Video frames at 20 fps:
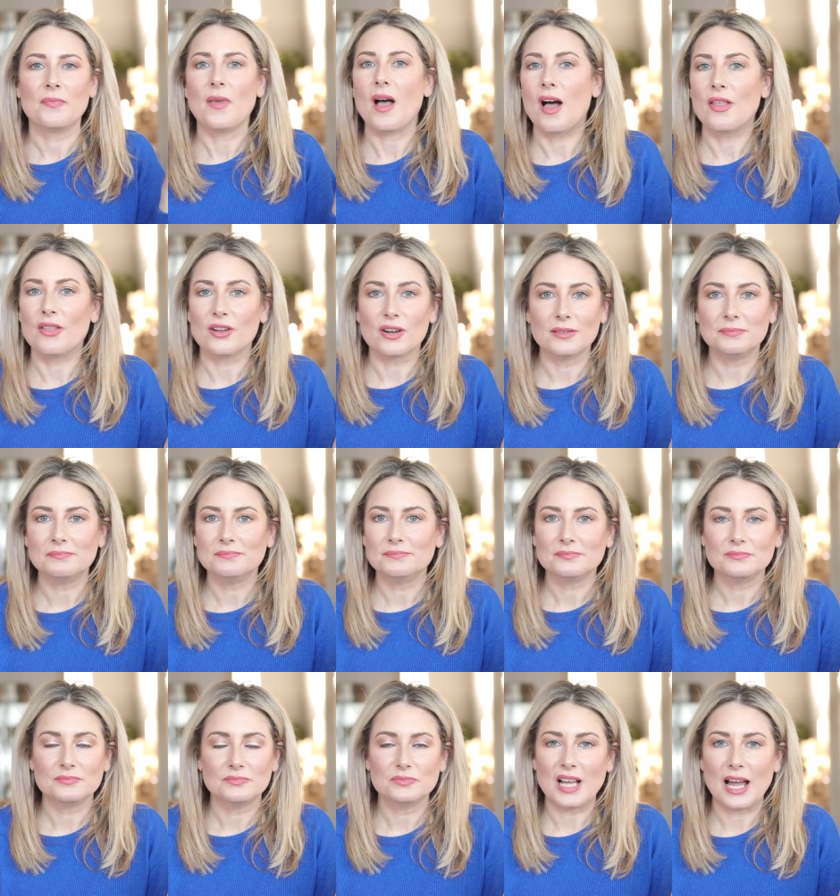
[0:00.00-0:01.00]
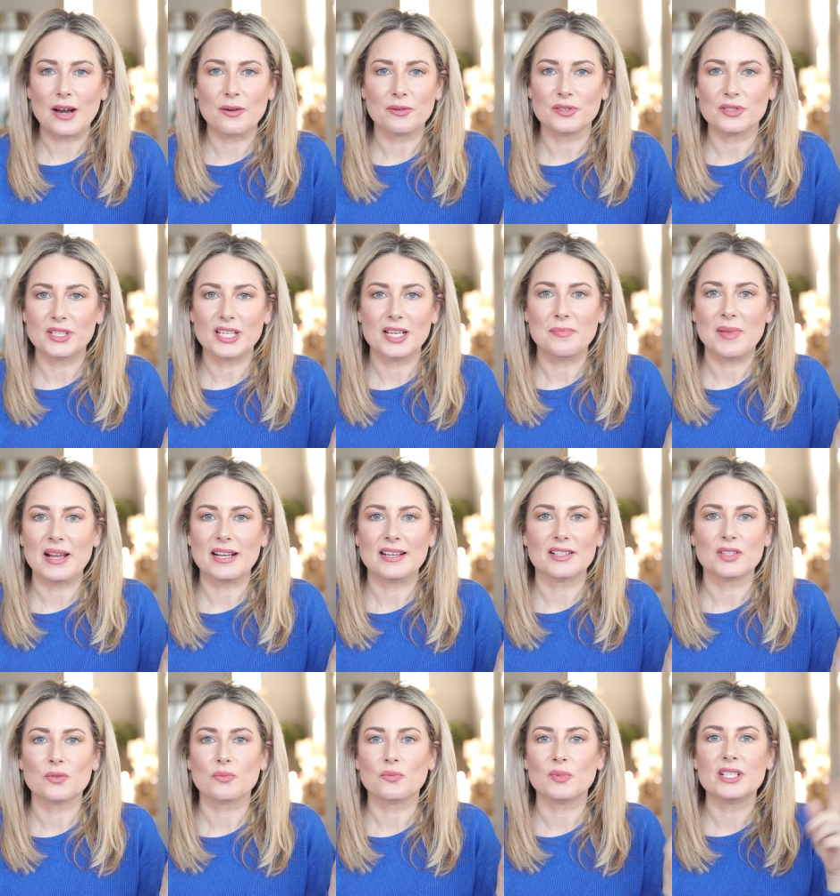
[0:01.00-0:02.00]
Other kind of routine
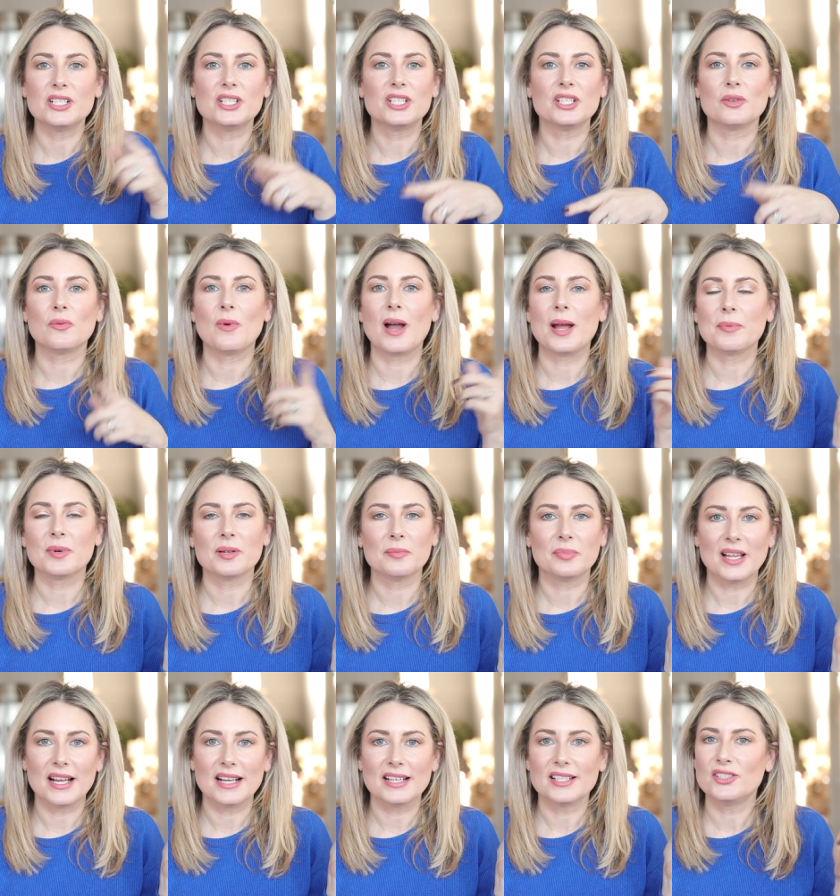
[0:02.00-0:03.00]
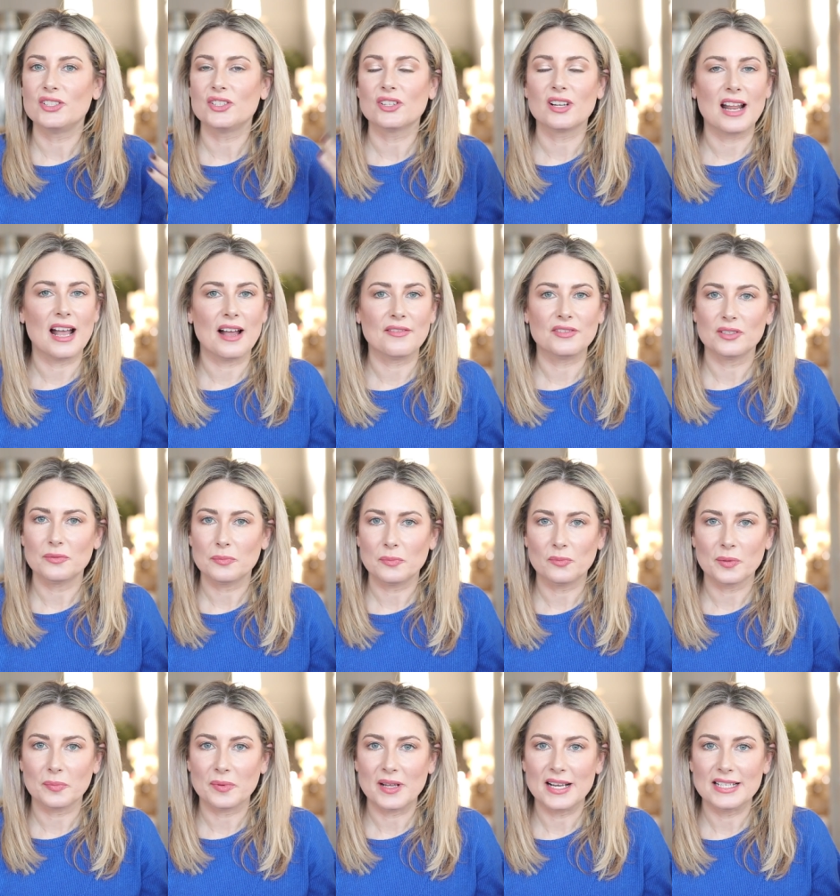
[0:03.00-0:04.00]
maintenance, windshield wiper blades you're gonna have to
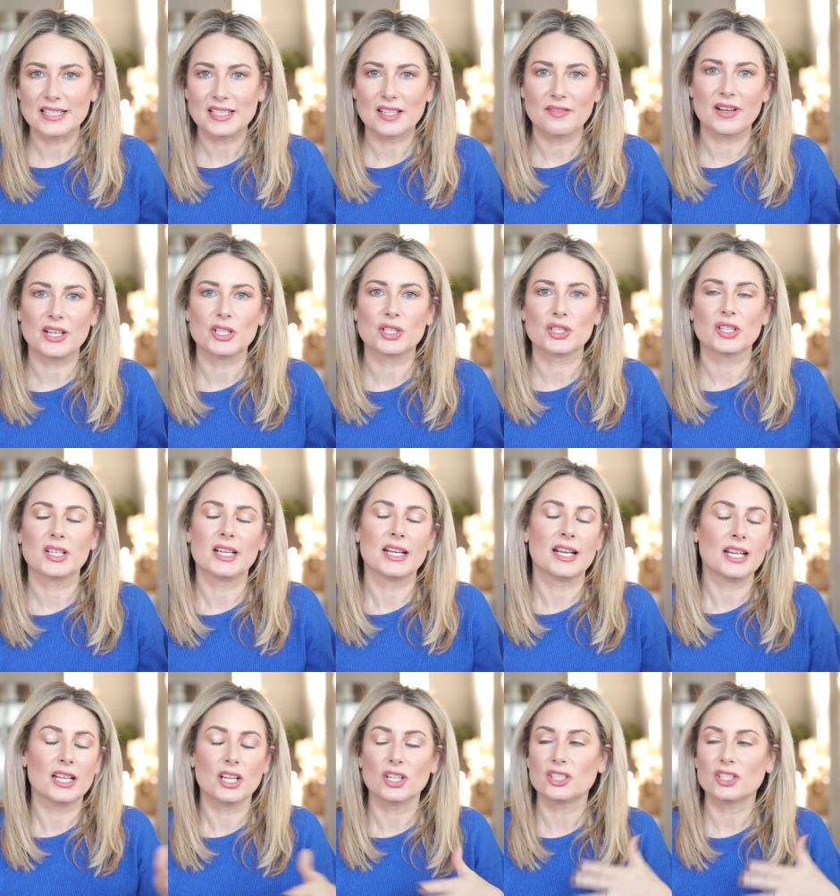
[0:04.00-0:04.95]
replace eventually.